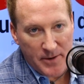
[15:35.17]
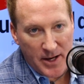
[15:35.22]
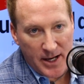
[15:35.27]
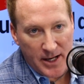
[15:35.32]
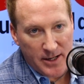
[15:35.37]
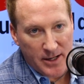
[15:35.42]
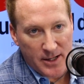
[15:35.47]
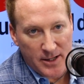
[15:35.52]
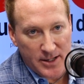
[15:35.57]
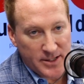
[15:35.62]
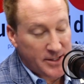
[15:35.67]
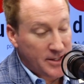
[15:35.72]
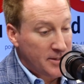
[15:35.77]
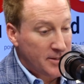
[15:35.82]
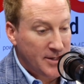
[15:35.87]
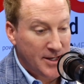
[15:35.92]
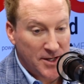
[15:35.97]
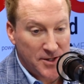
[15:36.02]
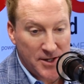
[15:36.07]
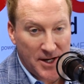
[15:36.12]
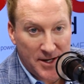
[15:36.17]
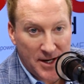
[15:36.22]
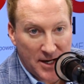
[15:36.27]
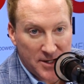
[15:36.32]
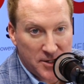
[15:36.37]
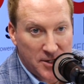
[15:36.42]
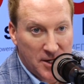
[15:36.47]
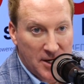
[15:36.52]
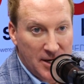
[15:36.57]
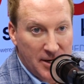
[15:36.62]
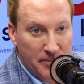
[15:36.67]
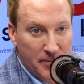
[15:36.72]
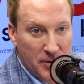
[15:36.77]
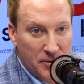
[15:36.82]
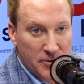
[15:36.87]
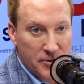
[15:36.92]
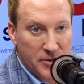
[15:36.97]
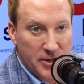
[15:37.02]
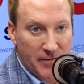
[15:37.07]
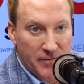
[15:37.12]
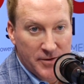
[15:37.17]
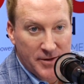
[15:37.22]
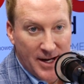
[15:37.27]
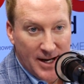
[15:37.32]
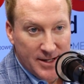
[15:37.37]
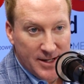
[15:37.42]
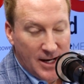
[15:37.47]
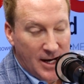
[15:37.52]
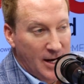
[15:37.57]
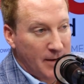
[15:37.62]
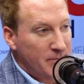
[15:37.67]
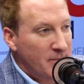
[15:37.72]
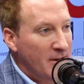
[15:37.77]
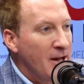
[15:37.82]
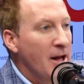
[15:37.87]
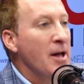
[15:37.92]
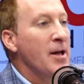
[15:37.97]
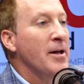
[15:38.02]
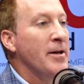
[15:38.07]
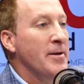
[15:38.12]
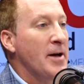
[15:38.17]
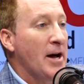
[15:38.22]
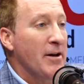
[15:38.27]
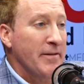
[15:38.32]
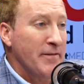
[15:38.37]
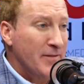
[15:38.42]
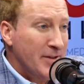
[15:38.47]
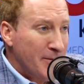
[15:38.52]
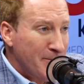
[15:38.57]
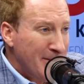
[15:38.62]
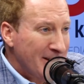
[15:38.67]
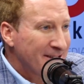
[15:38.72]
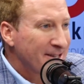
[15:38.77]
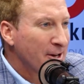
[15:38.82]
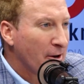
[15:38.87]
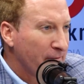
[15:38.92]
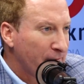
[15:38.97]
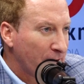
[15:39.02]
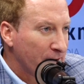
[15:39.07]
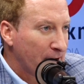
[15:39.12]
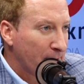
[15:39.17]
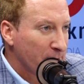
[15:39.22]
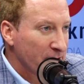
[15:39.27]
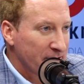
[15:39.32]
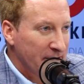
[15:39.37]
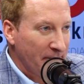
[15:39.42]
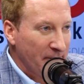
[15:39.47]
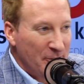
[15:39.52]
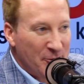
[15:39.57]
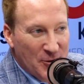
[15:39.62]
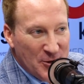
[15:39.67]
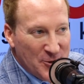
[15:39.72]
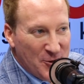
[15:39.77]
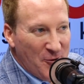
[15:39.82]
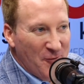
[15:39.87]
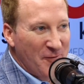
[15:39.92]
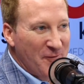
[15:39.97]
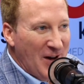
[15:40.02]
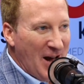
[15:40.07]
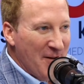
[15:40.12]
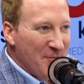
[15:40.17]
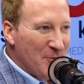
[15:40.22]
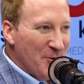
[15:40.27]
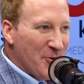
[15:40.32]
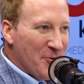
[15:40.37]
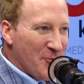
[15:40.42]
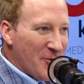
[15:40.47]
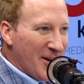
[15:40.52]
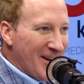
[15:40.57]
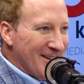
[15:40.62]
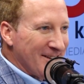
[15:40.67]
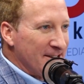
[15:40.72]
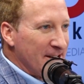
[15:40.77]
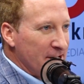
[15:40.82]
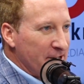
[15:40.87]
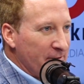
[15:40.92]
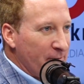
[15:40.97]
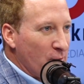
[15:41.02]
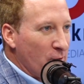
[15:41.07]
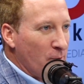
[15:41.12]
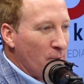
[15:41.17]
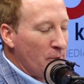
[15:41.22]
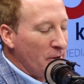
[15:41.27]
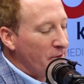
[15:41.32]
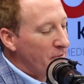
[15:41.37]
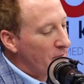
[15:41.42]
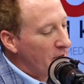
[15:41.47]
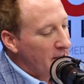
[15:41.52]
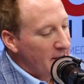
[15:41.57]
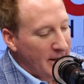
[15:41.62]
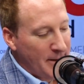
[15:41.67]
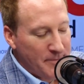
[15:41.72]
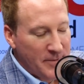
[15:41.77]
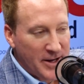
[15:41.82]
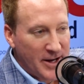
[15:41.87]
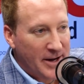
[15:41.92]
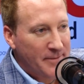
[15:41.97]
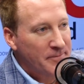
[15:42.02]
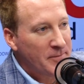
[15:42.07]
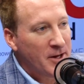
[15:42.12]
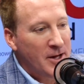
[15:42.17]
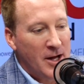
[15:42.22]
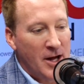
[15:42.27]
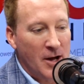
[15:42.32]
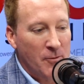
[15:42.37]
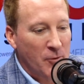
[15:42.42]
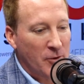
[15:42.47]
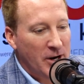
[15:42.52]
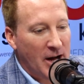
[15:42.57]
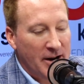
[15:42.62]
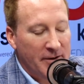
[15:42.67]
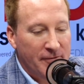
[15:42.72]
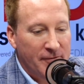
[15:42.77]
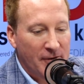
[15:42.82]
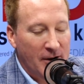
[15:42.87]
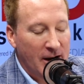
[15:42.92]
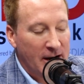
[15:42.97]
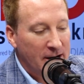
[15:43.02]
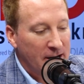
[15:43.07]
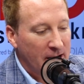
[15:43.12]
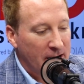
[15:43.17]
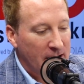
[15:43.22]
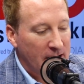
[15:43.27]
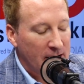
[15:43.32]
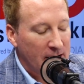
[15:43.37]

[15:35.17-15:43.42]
And listen, tj.shaheen at buildersgeneral.com. I'll even give my cell phone number, 732-513-6413. Hit me up. We're not afraid.